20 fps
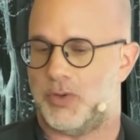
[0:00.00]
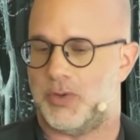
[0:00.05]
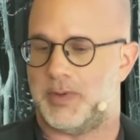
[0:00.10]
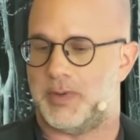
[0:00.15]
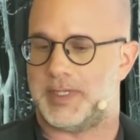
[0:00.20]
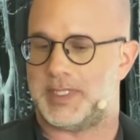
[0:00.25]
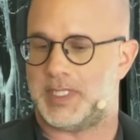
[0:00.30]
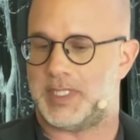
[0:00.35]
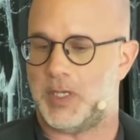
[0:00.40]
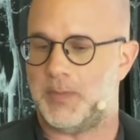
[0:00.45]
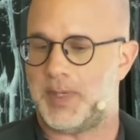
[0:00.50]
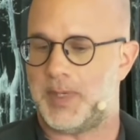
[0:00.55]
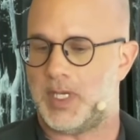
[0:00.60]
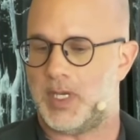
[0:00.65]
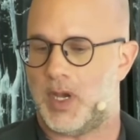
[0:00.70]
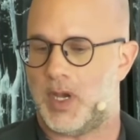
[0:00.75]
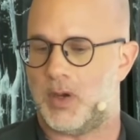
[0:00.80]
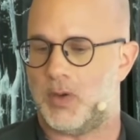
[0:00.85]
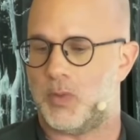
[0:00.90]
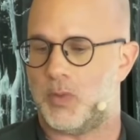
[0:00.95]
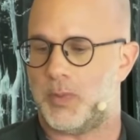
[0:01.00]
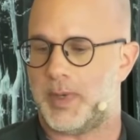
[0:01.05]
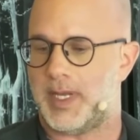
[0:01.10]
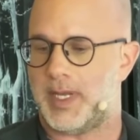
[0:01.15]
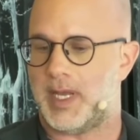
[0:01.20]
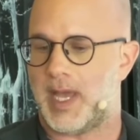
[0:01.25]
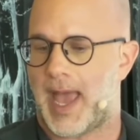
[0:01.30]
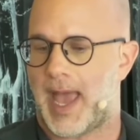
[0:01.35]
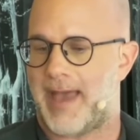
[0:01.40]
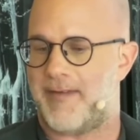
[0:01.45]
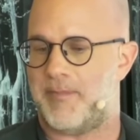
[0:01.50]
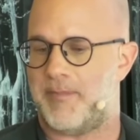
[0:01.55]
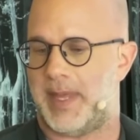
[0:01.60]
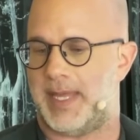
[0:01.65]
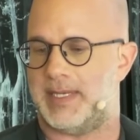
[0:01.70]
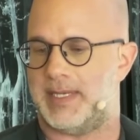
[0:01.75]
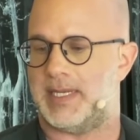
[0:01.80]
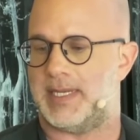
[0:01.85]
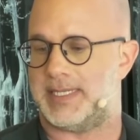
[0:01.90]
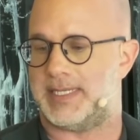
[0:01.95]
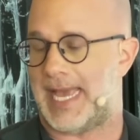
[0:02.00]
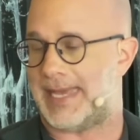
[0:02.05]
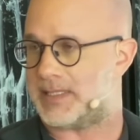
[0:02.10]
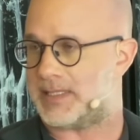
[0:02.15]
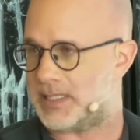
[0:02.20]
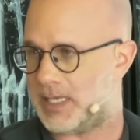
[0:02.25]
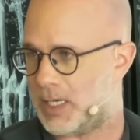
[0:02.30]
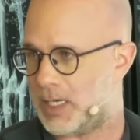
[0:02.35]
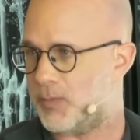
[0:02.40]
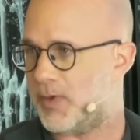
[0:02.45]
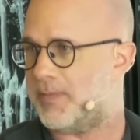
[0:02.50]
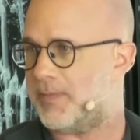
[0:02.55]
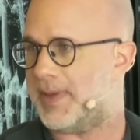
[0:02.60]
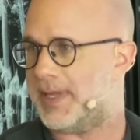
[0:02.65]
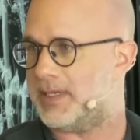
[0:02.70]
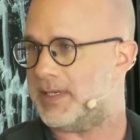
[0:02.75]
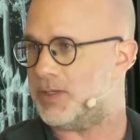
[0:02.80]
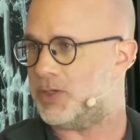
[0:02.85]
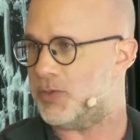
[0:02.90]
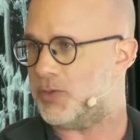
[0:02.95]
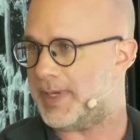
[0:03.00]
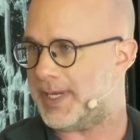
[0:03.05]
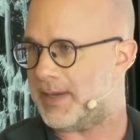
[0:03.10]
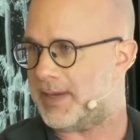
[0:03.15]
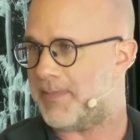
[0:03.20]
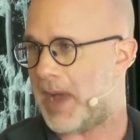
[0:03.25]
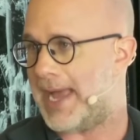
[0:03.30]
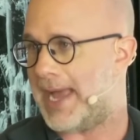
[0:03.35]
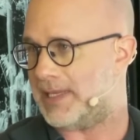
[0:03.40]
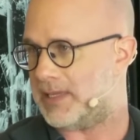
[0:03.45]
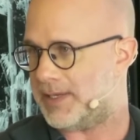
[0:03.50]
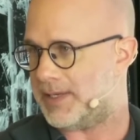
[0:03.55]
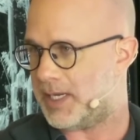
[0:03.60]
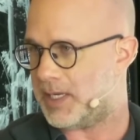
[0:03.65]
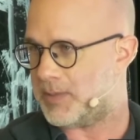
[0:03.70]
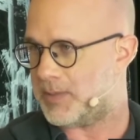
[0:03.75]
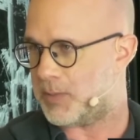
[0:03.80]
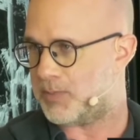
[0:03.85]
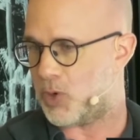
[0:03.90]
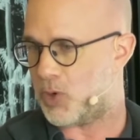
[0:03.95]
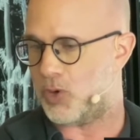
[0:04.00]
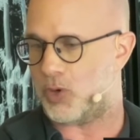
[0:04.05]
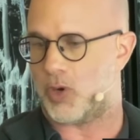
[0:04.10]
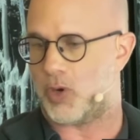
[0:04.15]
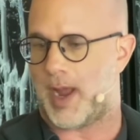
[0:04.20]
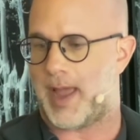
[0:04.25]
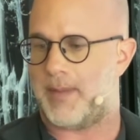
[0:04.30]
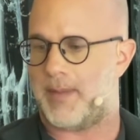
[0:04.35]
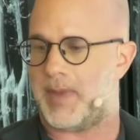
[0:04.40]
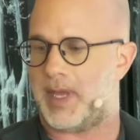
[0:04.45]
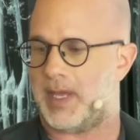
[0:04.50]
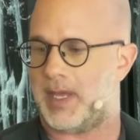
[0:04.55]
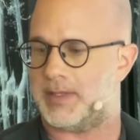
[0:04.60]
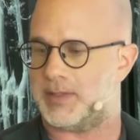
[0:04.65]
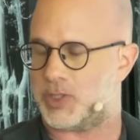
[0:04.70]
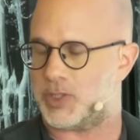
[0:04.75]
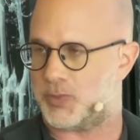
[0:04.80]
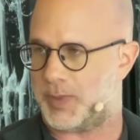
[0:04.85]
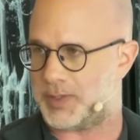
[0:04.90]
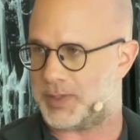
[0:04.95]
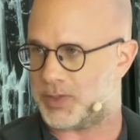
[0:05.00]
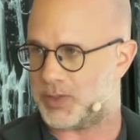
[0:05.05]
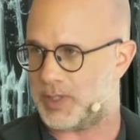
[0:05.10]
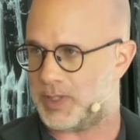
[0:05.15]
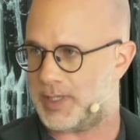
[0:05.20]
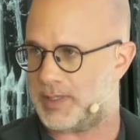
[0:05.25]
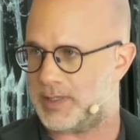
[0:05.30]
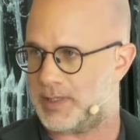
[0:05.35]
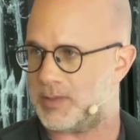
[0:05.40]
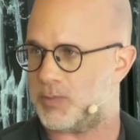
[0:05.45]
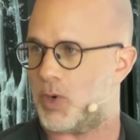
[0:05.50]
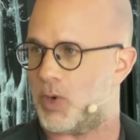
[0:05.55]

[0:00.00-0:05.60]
So CPO, we have been testing. We've been doing piloting the program in Switzerland.